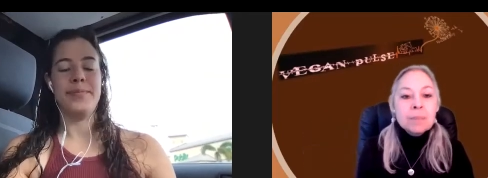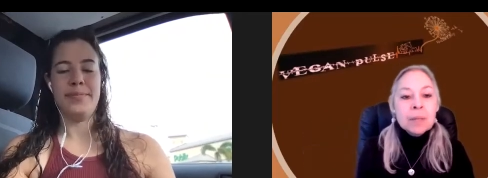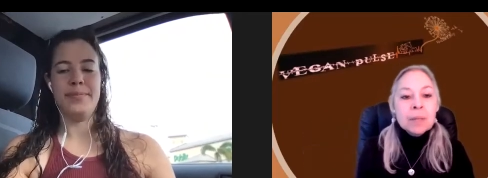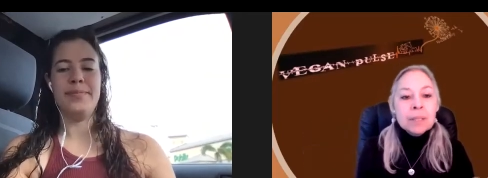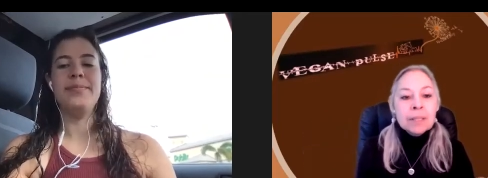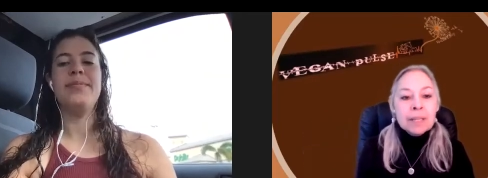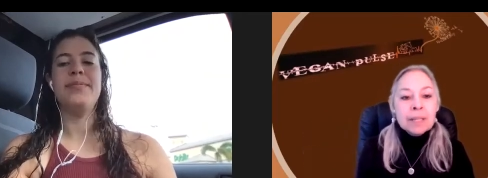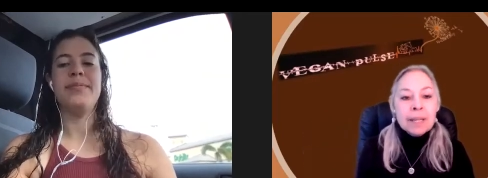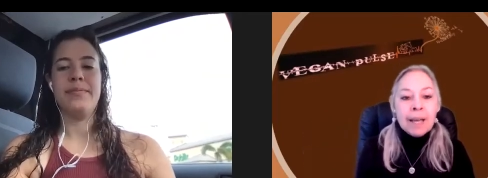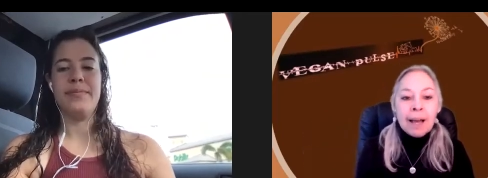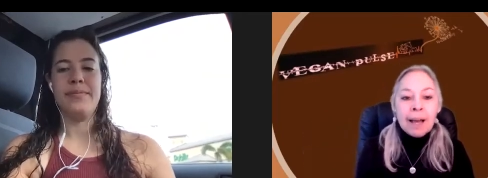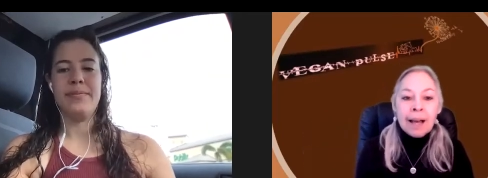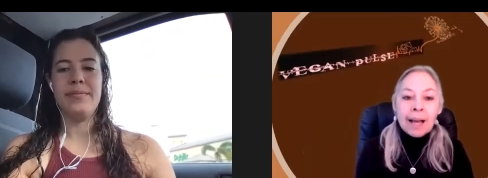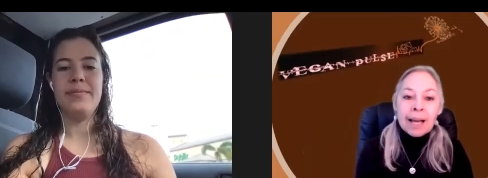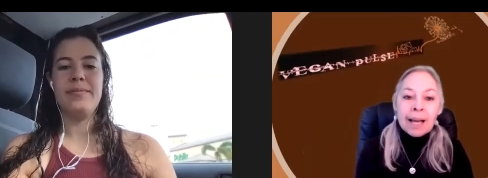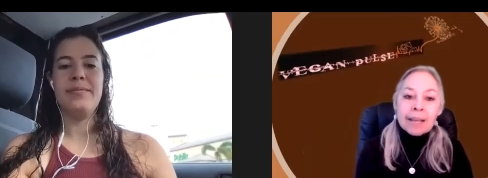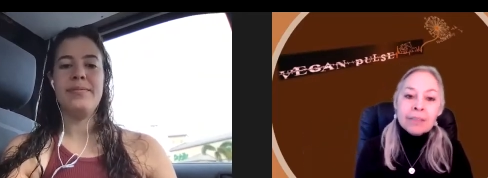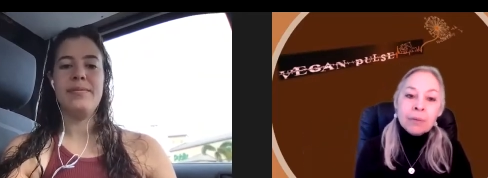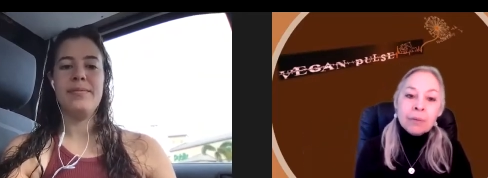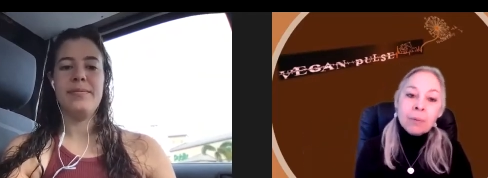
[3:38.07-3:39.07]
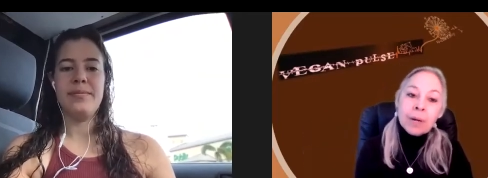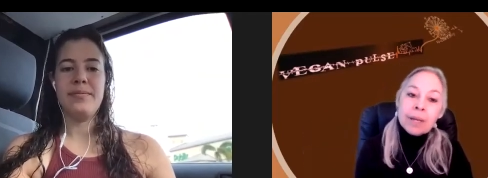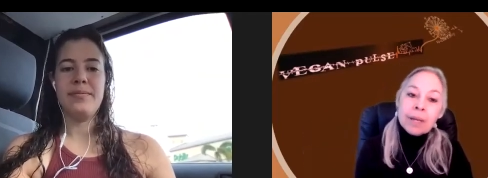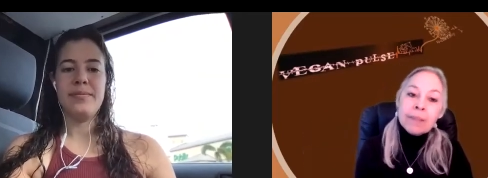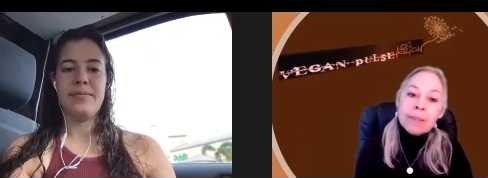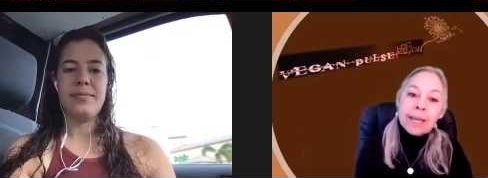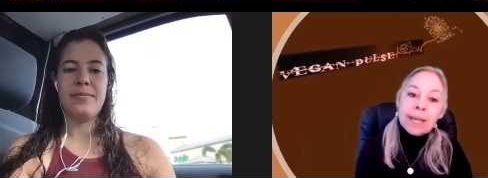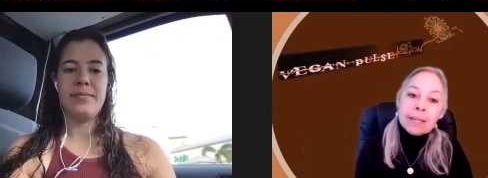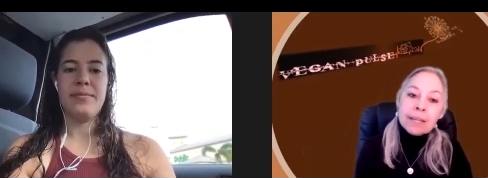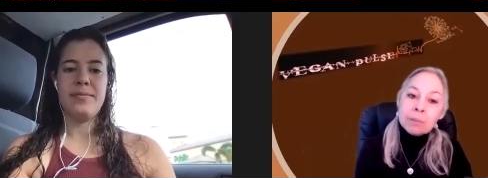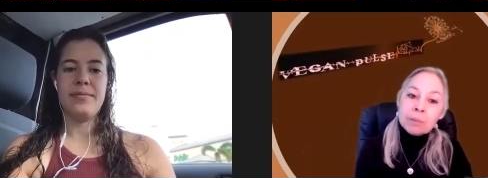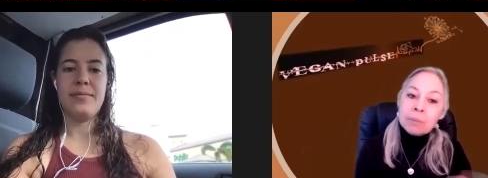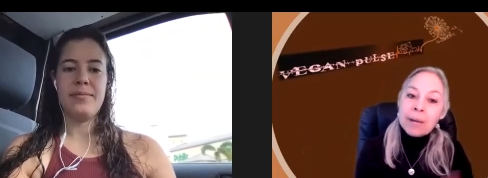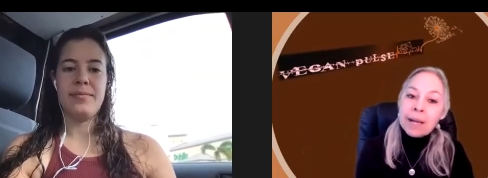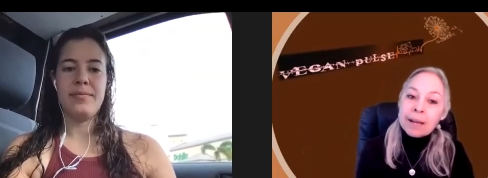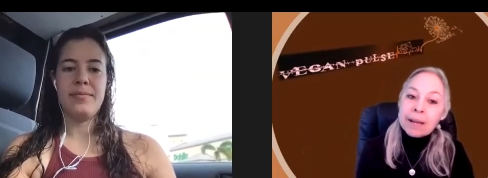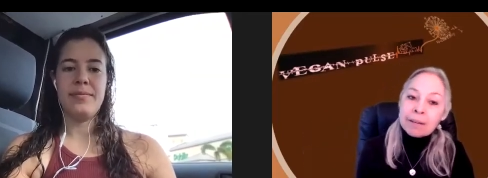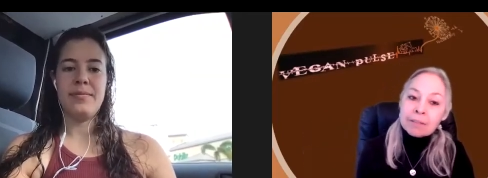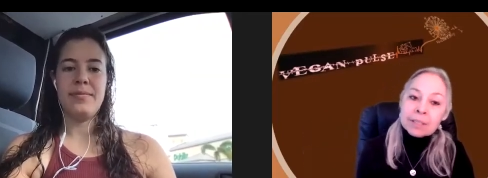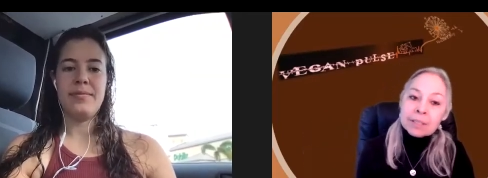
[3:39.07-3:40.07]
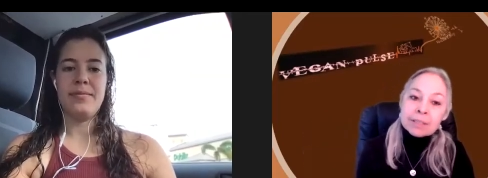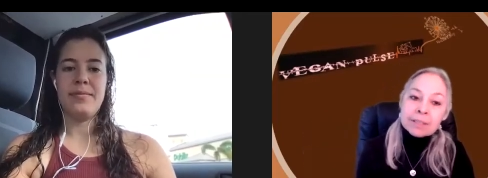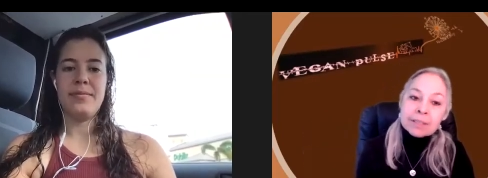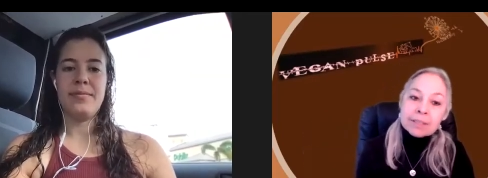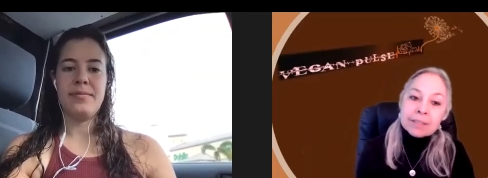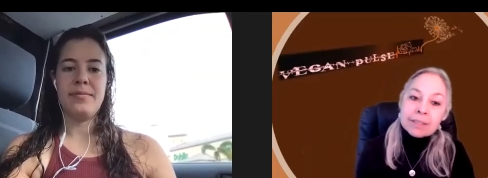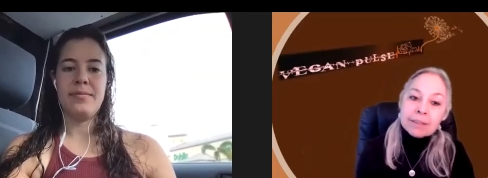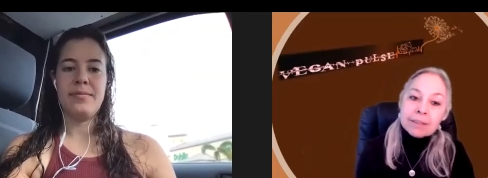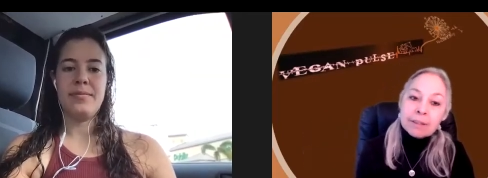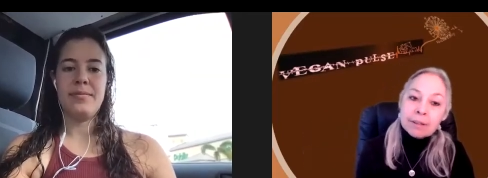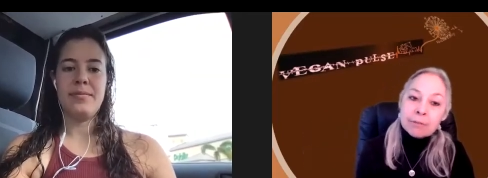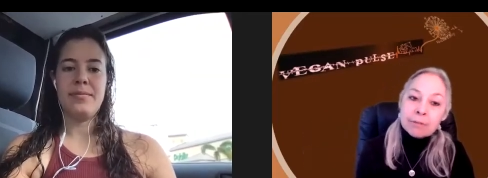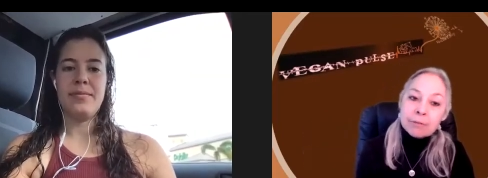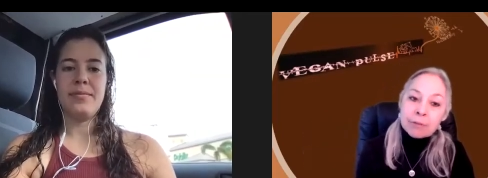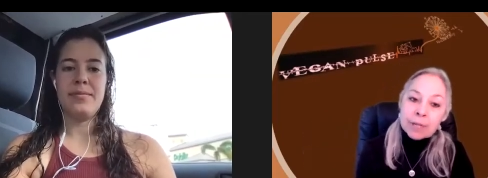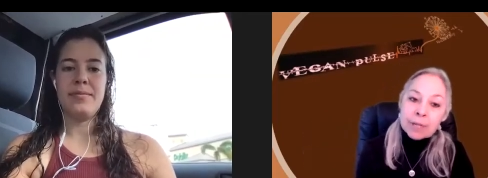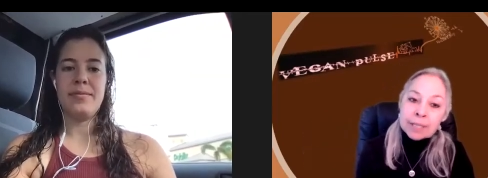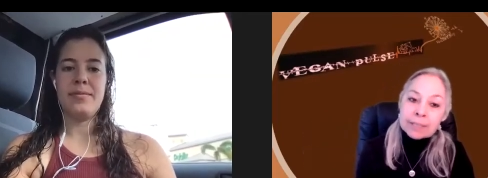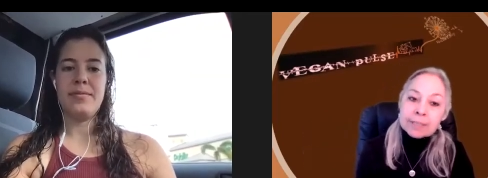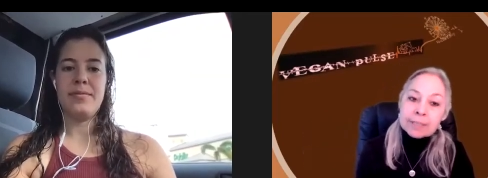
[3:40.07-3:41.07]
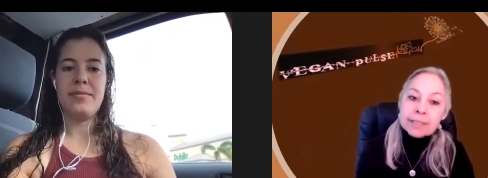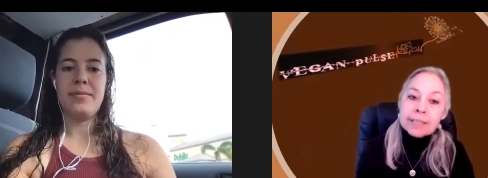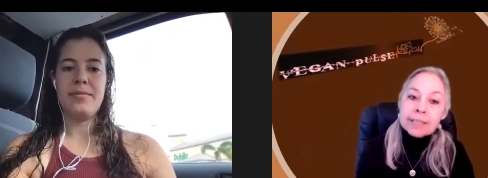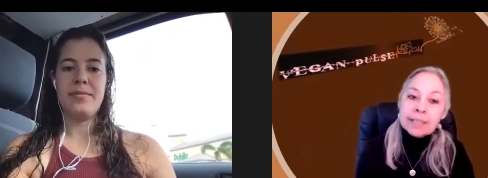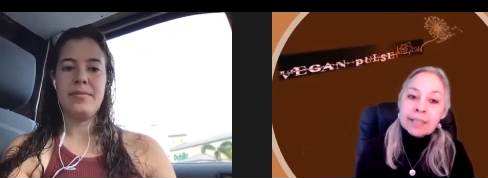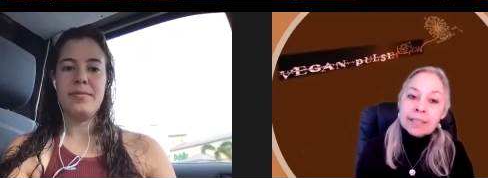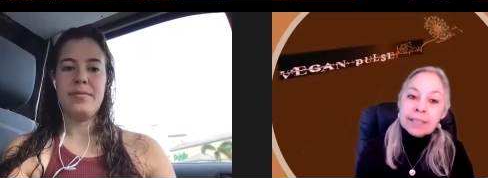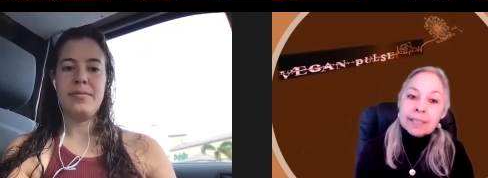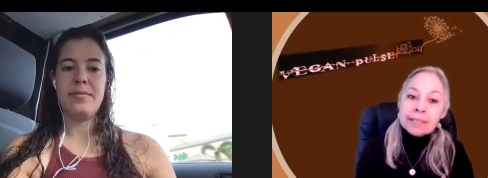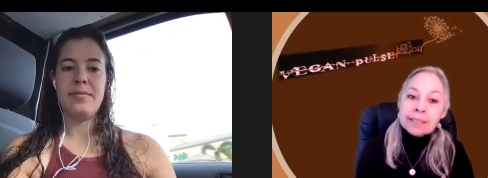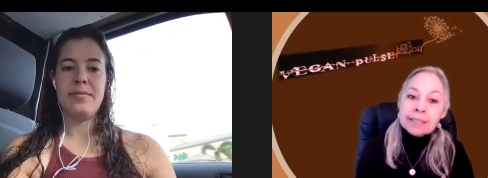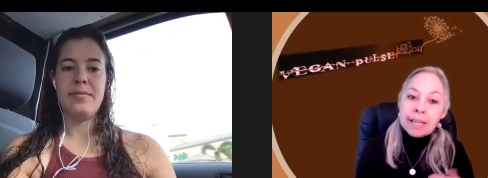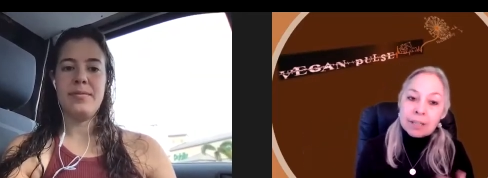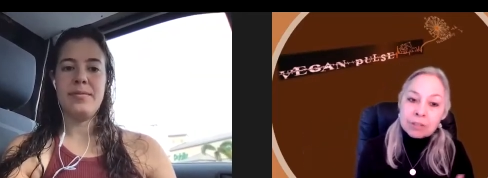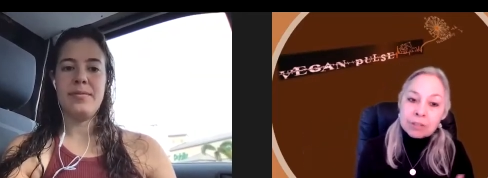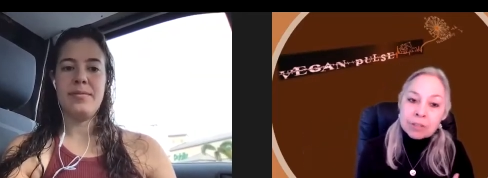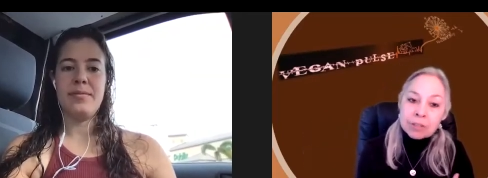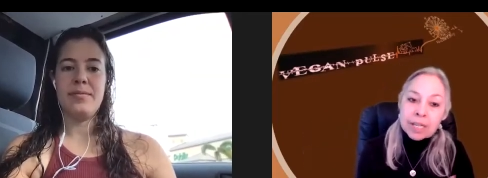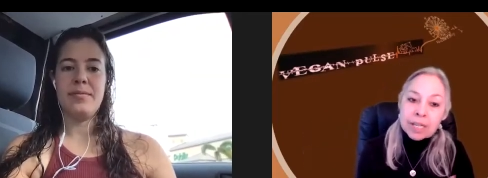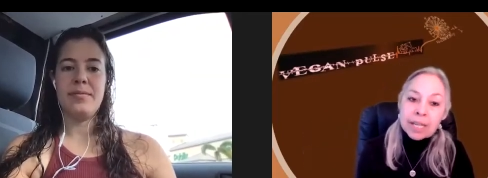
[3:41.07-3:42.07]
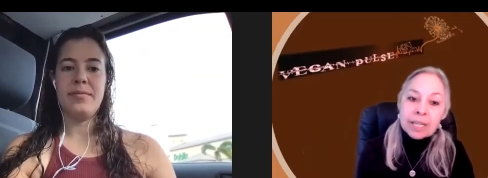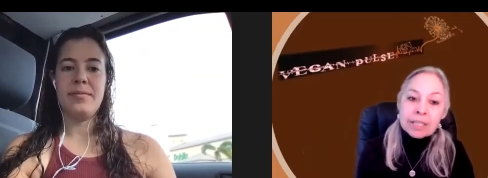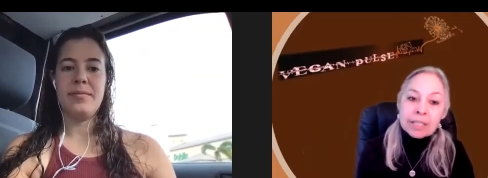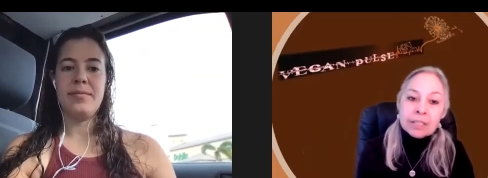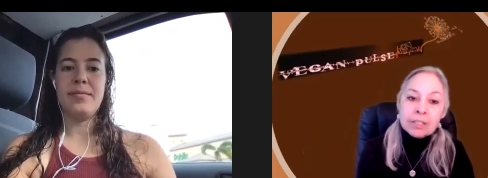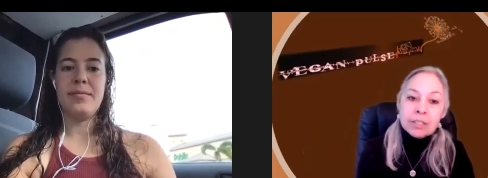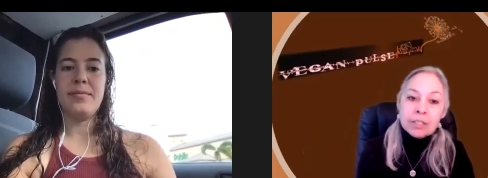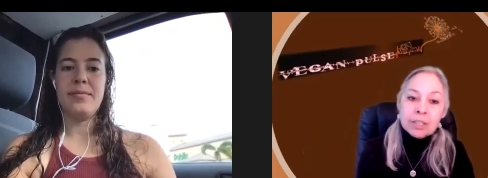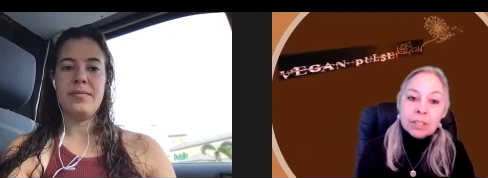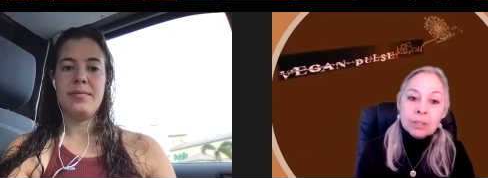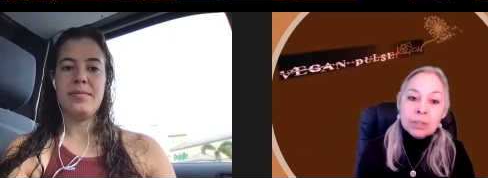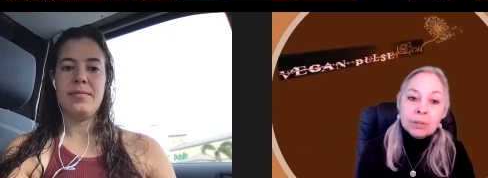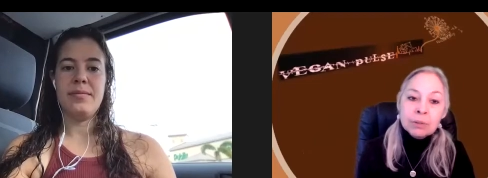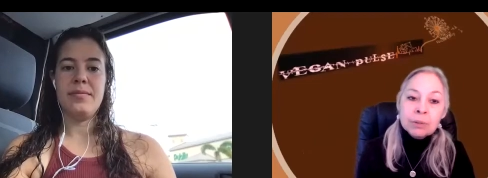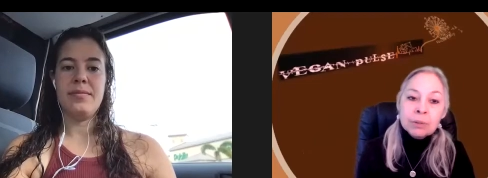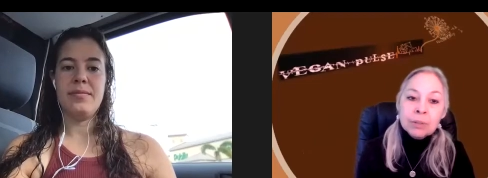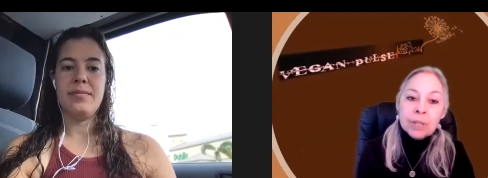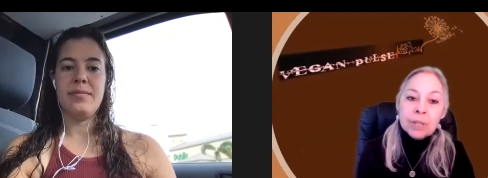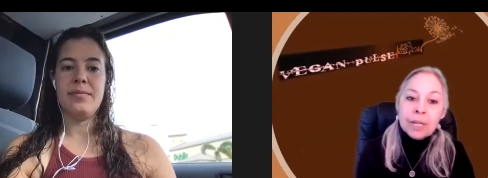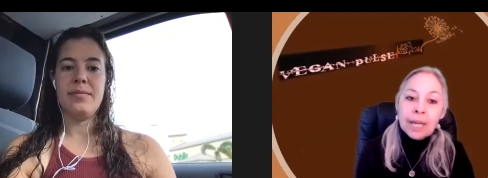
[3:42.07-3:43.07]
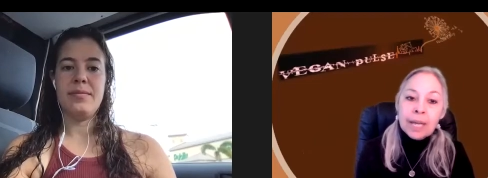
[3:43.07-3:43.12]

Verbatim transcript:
Speaker 1: But the way that your parents phrased it and educated you